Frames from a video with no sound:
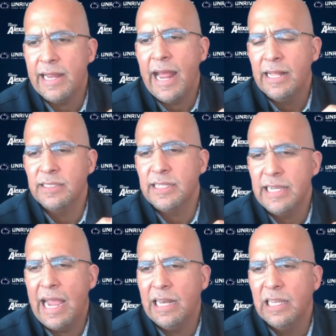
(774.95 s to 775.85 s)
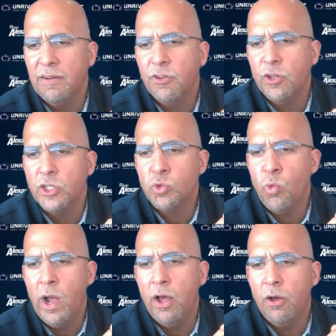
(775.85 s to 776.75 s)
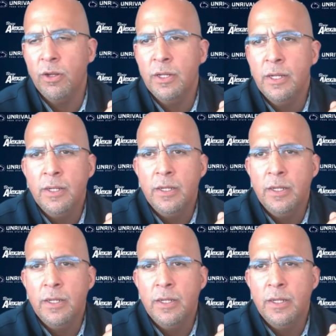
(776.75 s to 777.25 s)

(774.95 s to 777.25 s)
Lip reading: and NCAA level as well,